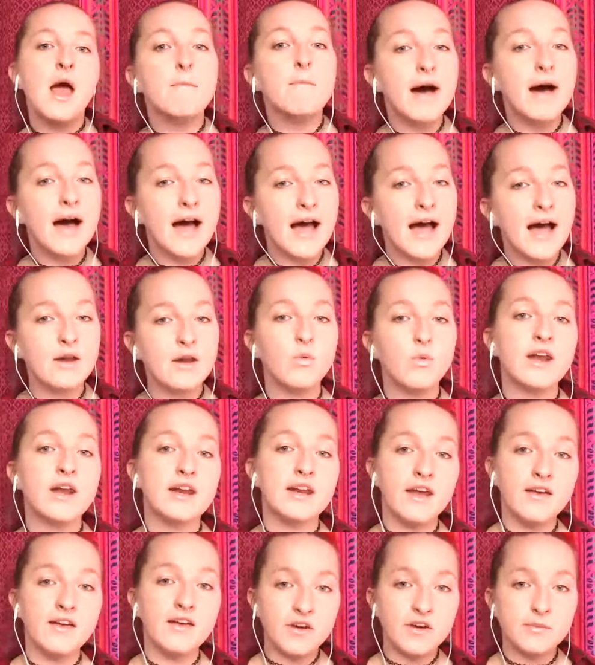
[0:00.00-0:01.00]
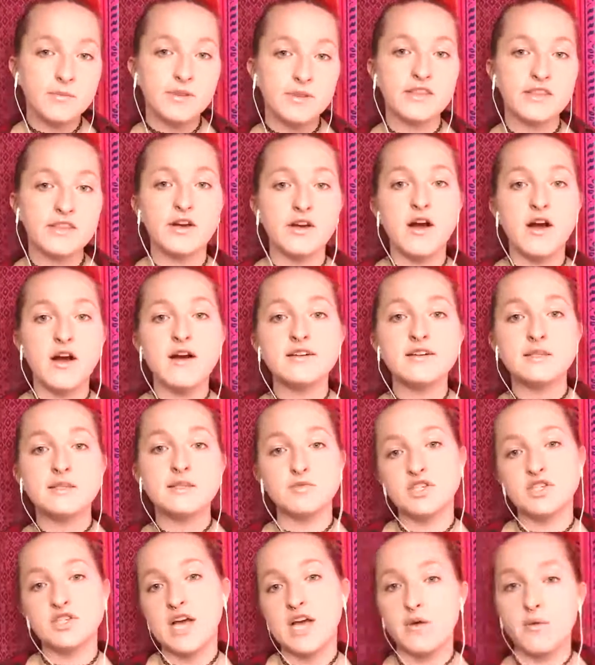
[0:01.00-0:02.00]
But when inevitably there are some
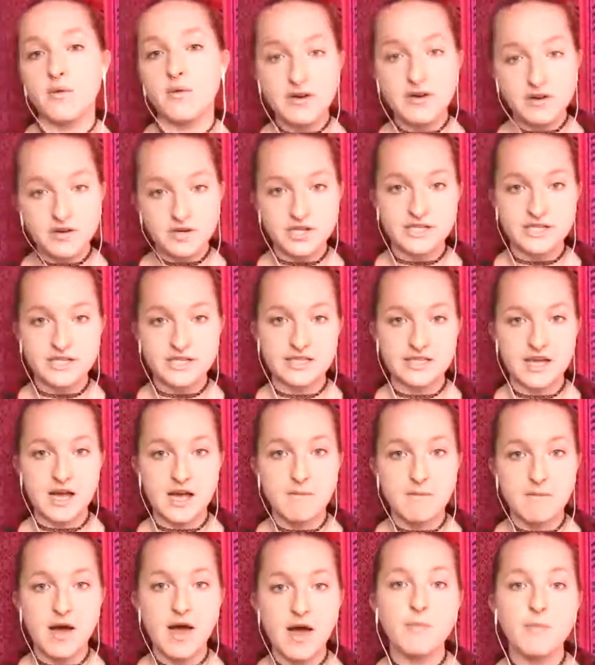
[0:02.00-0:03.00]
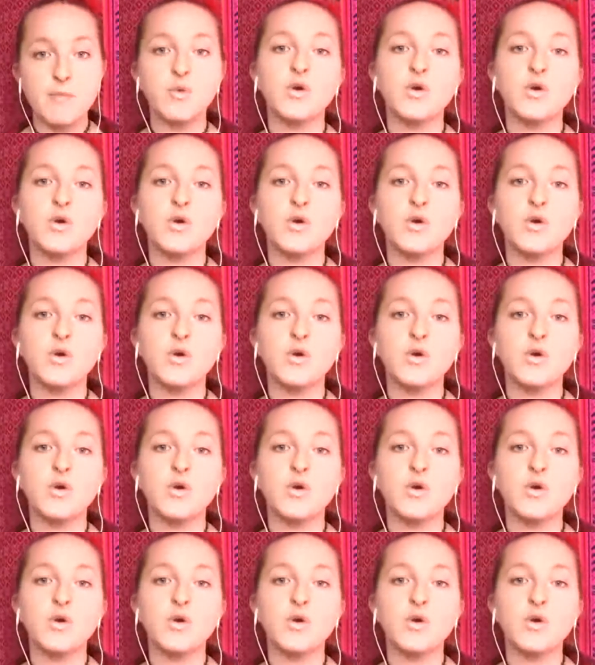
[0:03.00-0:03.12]
shadow energies that come up,